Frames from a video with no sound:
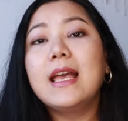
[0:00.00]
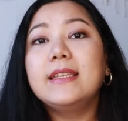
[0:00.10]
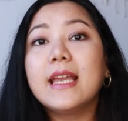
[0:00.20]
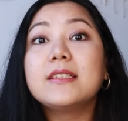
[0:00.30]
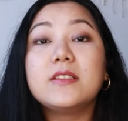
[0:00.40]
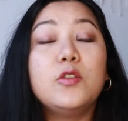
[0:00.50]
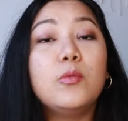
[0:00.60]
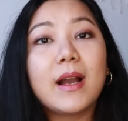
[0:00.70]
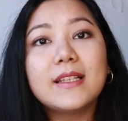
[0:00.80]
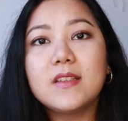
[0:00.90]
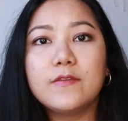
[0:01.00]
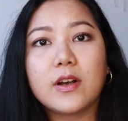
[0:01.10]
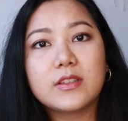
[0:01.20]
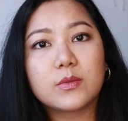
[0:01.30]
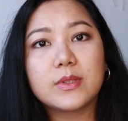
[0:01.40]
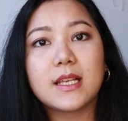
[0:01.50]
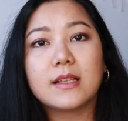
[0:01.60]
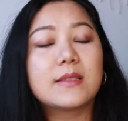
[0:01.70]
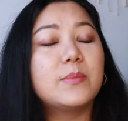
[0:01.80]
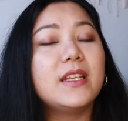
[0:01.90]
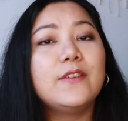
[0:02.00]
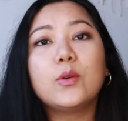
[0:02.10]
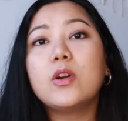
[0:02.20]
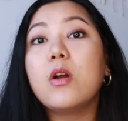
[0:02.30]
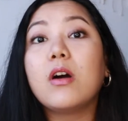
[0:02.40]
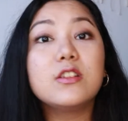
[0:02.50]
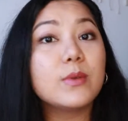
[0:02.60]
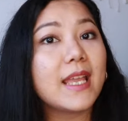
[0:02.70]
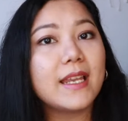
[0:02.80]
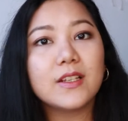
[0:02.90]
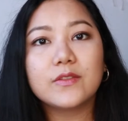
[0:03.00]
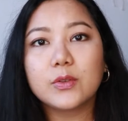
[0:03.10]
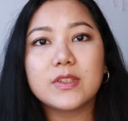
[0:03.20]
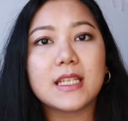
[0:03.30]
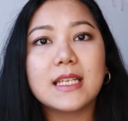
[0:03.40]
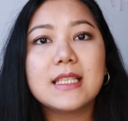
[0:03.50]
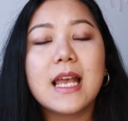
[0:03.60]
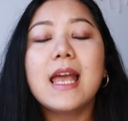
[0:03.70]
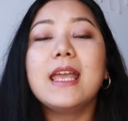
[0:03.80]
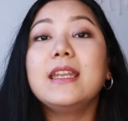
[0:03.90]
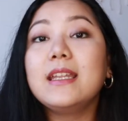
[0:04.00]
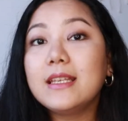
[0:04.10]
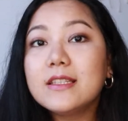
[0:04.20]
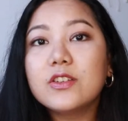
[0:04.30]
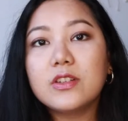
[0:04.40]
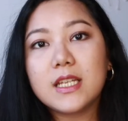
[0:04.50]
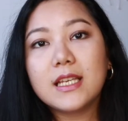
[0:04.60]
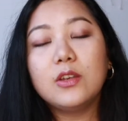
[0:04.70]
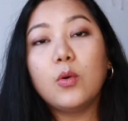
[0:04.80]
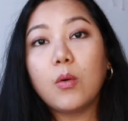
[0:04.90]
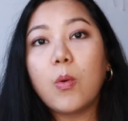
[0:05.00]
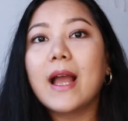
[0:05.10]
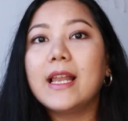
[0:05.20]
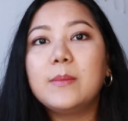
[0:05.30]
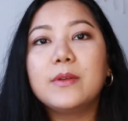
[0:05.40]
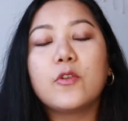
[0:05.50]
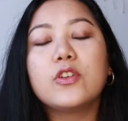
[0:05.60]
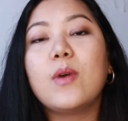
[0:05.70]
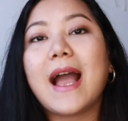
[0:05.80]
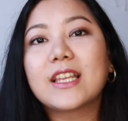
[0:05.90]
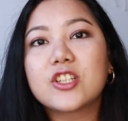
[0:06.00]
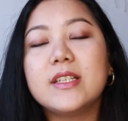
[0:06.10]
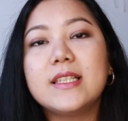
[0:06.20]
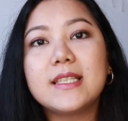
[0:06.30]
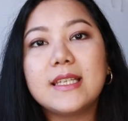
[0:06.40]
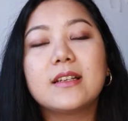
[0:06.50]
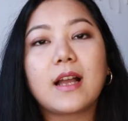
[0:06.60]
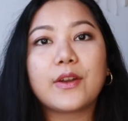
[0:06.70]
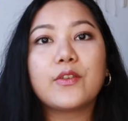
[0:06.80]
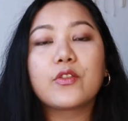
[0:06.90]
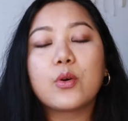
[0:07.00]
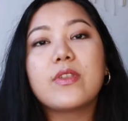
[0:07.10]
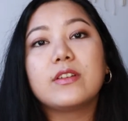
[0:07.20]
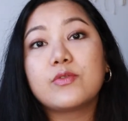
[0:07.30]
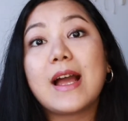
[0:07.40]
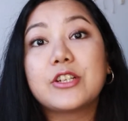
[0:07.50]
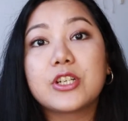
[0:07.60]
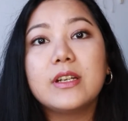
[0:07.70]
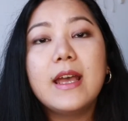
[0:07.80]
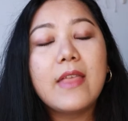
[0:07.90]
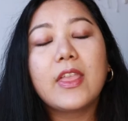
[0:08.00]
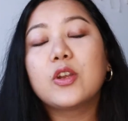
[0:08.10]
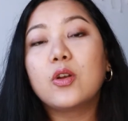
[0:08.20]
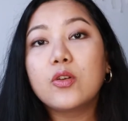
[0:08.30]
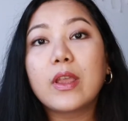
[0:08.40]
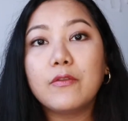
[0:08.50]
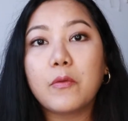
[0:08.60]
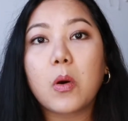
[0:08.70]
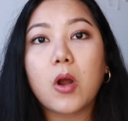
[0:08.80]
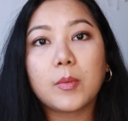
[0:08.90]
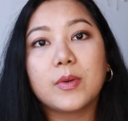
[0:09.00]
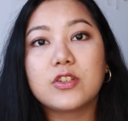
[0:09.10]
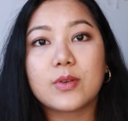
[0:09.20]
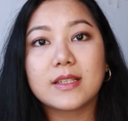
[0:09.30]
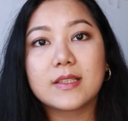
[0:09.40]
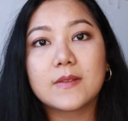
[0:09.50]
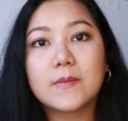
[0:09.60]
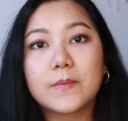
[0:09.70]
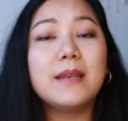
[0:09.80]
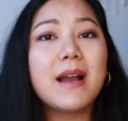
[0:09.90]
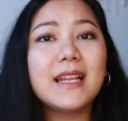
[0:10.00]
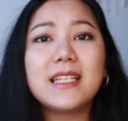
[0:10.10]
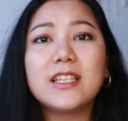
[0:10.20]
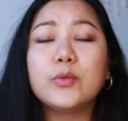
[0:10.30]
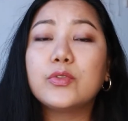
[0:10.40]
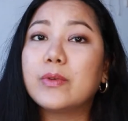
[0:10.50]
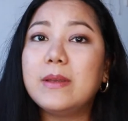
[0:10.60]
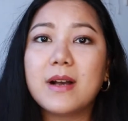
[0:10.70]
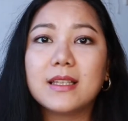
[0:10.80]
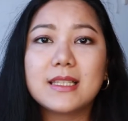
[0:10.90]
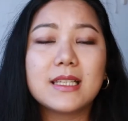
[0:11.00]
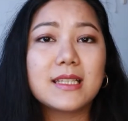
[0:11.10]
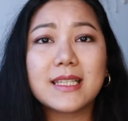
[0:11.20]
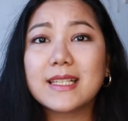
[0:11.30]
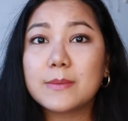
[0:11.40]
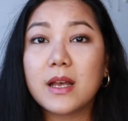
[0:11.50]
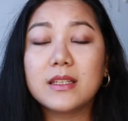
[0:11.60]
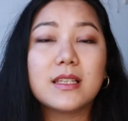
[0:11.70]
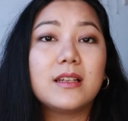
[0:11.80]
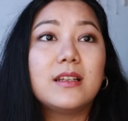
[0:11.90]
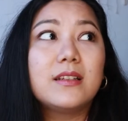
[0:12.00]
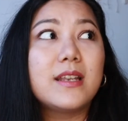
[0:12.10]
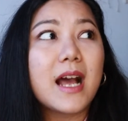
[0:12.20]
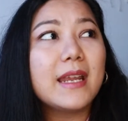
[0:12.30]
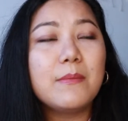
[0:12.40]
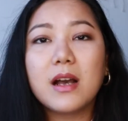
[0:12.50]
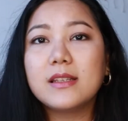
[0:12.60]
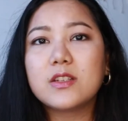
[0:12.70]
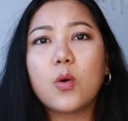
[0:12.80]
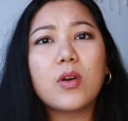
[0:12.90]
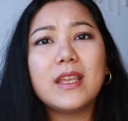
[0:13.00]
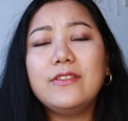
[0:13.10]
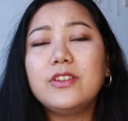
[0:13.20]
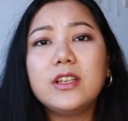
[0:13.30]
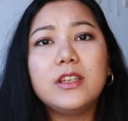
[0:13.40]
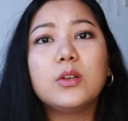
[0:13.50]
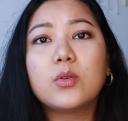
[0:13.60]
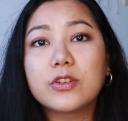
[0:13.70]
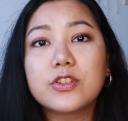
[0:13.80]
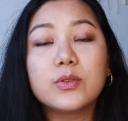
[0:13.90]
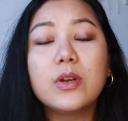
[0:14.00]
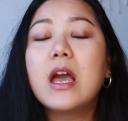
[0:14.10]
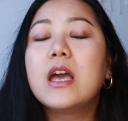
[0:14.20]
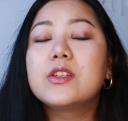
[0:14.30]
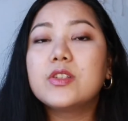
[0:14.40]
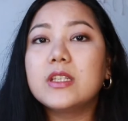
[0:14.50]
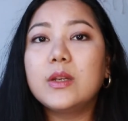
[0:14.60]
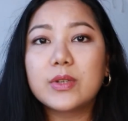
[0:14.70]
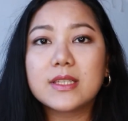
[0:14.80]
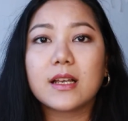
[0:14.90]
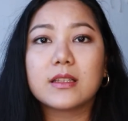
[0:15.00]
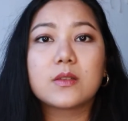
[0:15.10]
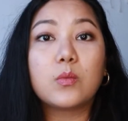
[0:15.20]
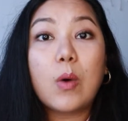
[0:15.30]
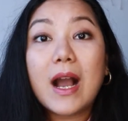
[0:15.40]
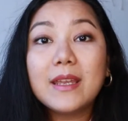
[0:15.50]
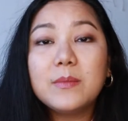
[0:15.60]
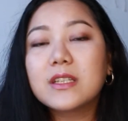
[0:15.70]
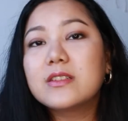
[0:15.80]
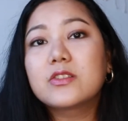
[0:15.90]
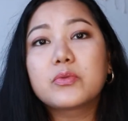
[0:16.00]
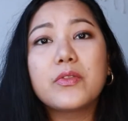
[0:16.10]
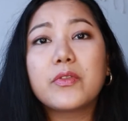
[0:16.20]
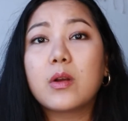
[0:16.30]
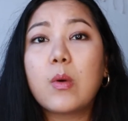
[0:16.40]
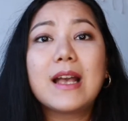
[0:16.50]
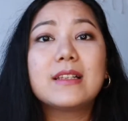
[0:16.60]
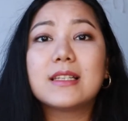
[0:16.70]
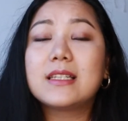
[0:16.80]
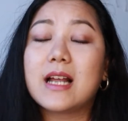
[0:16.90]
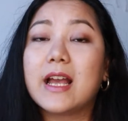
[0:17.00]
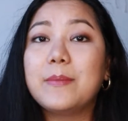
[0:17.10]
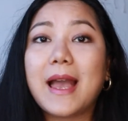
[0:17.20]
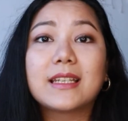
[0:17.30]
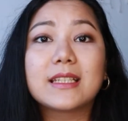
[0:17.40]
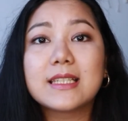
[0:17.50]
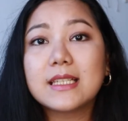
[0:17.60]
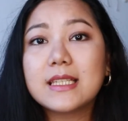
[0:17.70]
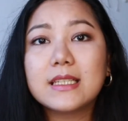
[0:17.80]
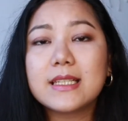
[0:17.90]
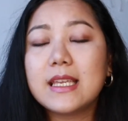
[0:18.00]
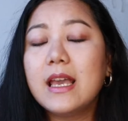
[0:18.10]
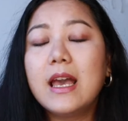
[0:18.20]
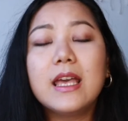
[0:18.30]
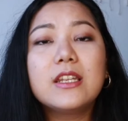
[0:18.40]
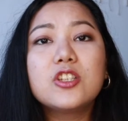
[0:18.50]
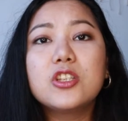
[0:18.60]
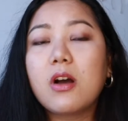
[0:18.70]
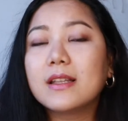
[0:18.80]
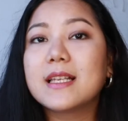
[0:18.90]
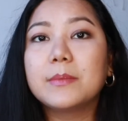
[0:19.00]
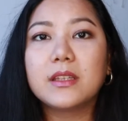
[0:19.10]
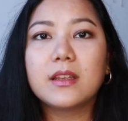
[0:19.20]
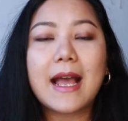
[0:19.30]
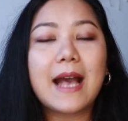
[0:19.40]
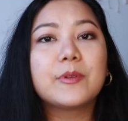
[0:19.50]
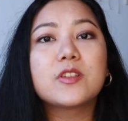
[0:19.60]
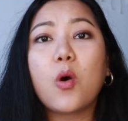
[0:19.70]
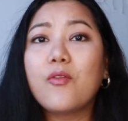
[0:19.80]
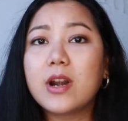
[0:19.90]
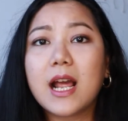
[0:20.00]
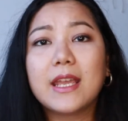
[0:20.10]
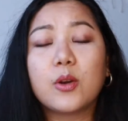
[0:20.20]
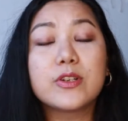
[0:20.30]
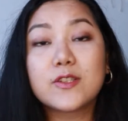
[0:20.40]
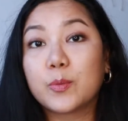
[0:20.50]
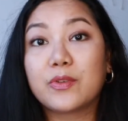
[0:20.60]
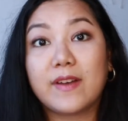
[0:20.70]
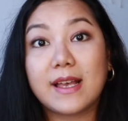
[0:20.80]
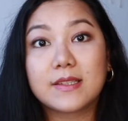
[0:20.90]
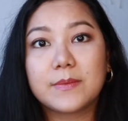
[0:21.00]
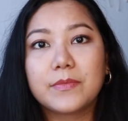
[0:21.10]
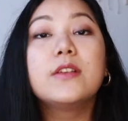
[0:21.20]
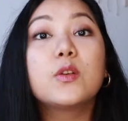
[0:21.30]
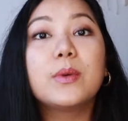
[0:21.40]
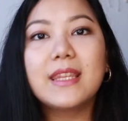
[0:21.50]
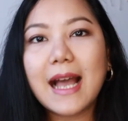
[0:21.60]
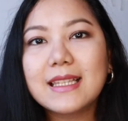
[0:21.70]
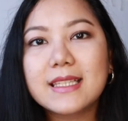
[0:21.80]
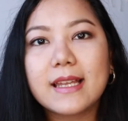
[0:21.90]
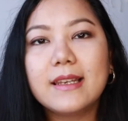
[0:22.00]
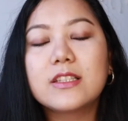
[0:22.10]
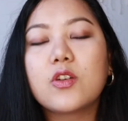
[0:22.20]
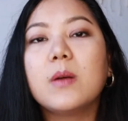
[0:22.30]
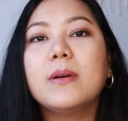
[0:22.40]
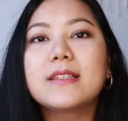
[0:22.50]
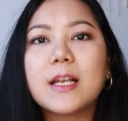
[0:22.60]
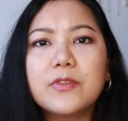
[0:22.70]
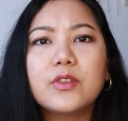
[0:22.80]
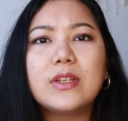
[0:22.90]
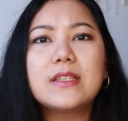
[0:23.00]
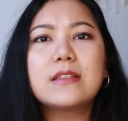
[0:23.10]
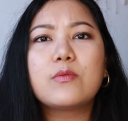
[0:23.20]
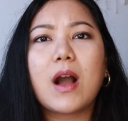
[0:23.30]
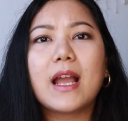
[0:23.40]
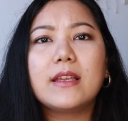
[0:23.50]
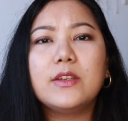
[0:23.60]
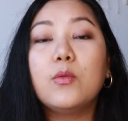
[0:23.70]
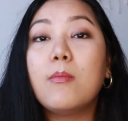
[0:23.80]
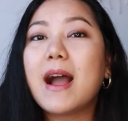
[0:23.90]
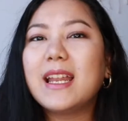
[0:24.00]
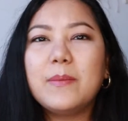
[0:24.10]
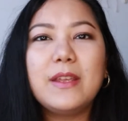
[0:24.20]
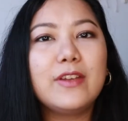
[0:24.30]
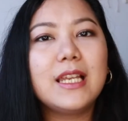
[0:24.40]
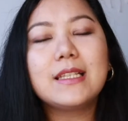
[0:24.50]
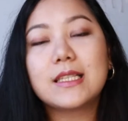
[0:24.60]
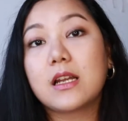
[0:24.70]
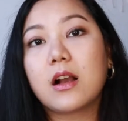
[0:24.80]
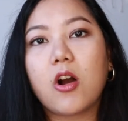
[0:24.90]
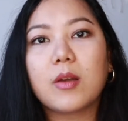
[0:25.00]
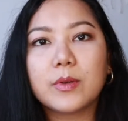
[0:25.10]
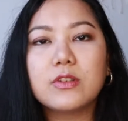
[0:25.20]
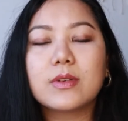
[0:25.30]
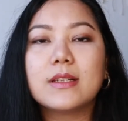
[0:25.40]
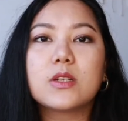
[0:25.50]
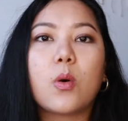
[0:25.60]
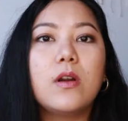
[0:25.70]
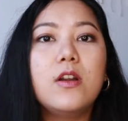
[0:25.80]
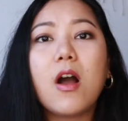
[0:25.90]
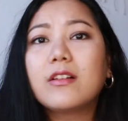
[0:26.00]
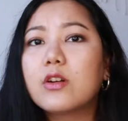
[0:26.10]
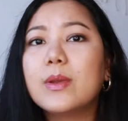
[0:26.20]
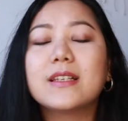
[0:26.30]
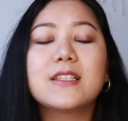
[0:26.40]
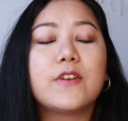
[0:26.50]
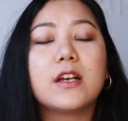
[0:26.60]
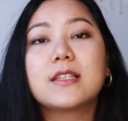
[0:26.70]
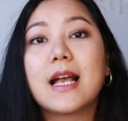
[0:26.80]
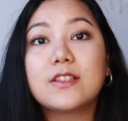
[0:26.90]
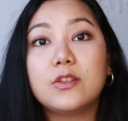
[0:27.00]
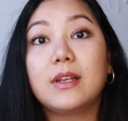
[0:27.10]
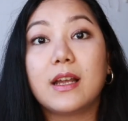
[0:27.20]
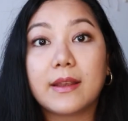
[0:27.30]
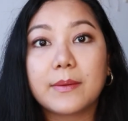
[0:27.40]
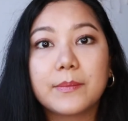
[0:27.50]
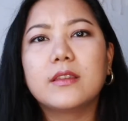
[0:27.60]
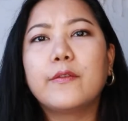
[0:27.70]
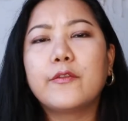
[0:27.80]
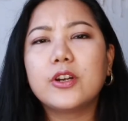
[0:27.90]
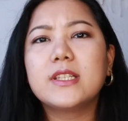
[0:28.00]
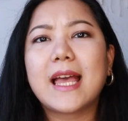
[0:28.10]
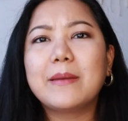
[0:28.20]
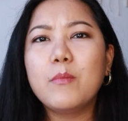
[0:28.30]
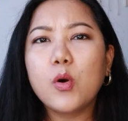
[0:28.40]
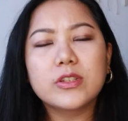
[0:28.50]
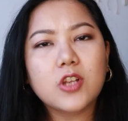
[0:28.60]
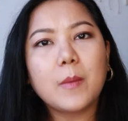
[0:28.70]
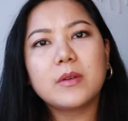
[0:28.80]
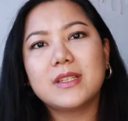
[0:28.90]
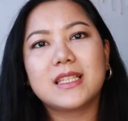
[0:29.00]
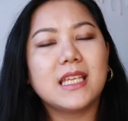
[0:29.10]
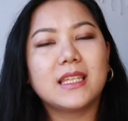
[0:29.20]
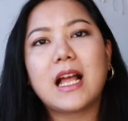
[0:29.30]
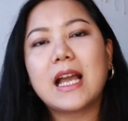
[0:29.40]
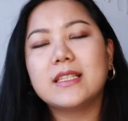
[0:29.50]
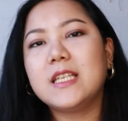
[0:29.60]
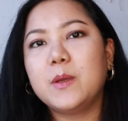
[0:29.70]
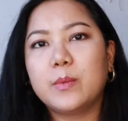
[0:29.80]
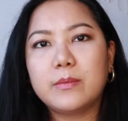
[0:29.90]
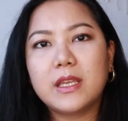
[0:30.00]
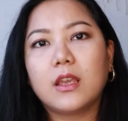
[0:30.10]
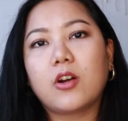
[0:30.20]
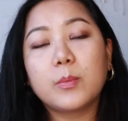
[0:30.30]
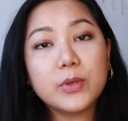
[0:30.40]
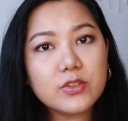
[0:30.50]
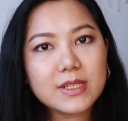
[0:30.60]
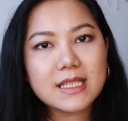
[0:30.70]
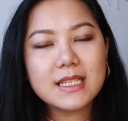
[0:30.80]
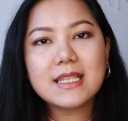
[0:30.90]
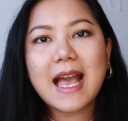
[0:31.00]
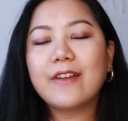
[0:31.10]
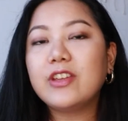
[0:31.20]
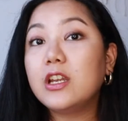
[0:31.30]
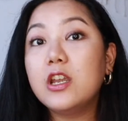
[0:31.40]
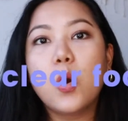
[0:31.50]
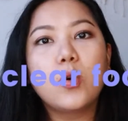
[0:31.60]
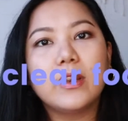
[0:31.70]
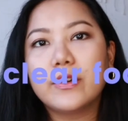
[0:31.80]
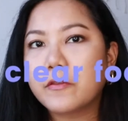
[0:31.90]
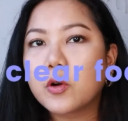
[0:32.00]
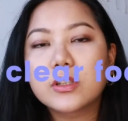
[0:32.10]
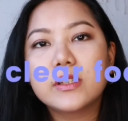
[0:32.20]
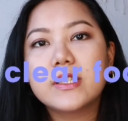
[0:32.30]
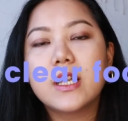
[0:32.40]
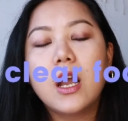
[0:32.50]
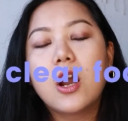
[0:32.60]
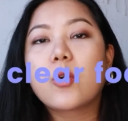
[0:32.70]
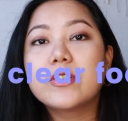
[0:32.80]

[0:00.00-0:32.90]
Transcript: yes, you might see faster results. But if you're not doing any of those things, it is going to take you a while before you actually see the kind of growth and traction that you're looking for on Pinterest. It might take you 3 months, 6 months, 9 months, or even a year or two to see results. Why? Because growth requires time and consistency. It is not something that happens overnight or super fast. So with that said, let's talk about some of the reasons why you might be feeling stuck on Pinterest or not growing as fast as you would like. The first and most common mistake that I see people making on Pinterest is having no clear focus or